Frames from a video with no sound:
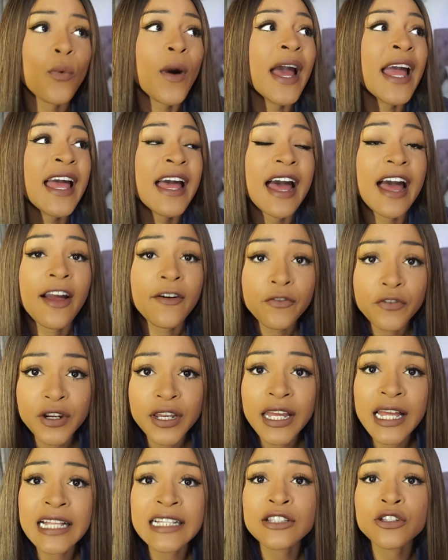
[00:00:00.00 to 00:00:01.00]
Why are
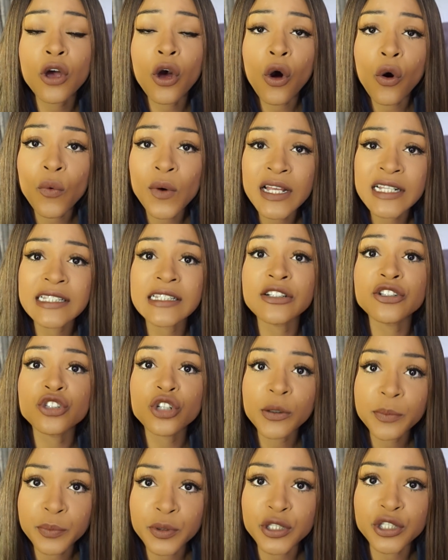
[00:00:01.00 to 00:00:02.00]
Africans always in
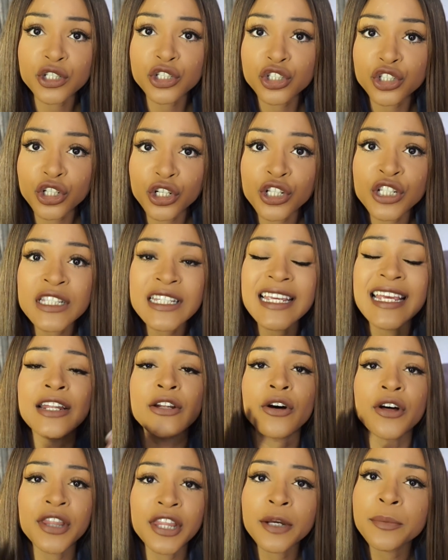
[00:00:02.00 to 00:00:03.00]
top positions
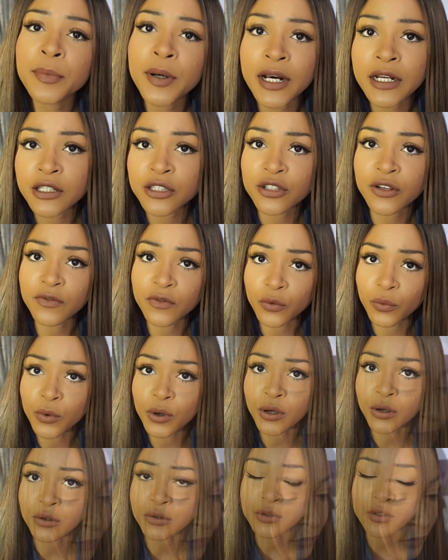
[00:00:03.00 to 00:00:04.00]
in other parts of the
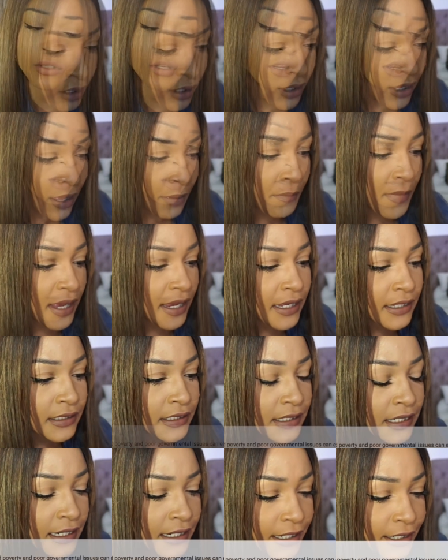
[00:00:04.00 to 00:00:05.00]
world? Megan
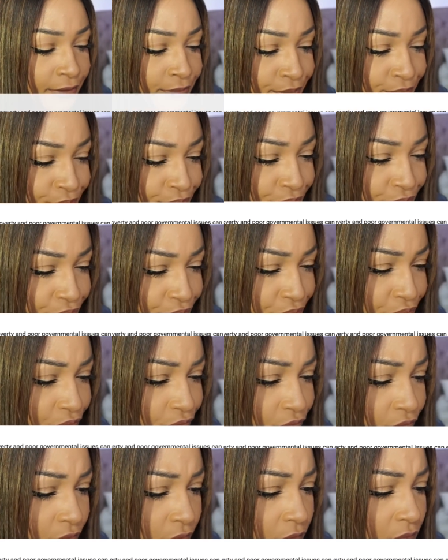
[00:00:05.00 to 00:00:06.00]
Tiller,
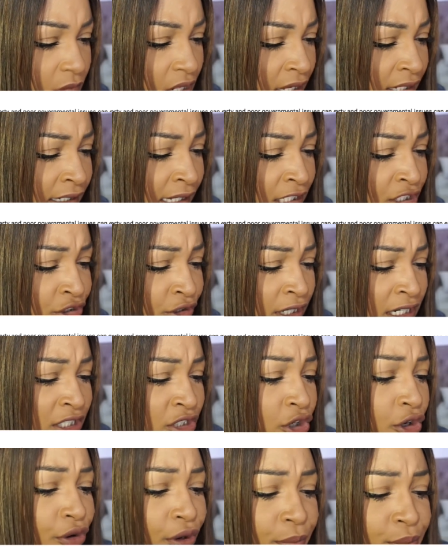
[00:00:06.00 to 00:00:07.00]
Nigeria's
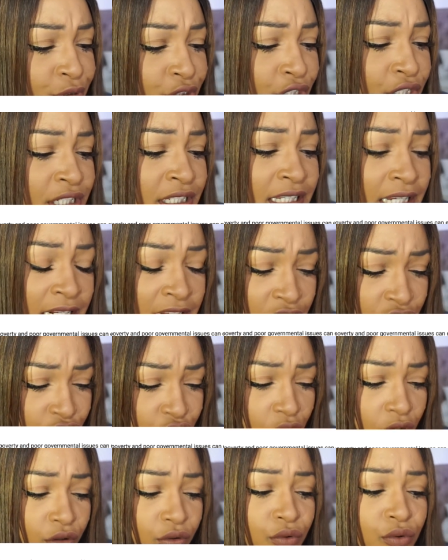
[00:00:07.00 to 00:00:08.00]
corruption, daily
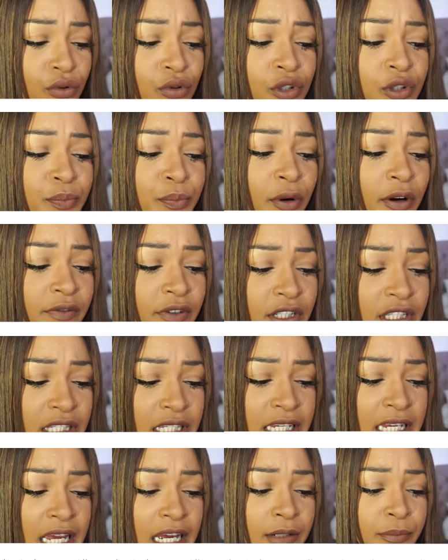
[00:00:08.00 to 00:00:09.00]
struggles,
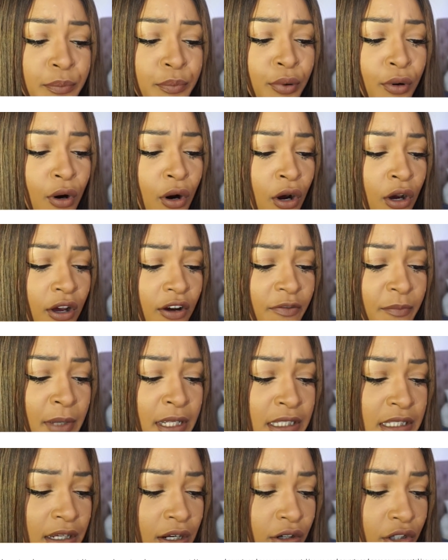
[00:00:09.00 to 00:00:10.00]
poverty, and poor
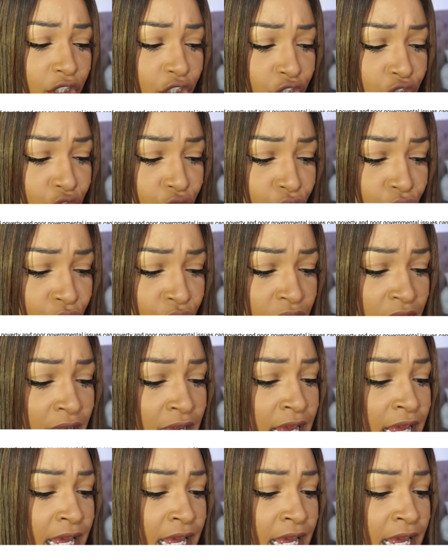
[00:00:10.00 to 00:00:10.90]
governmental issues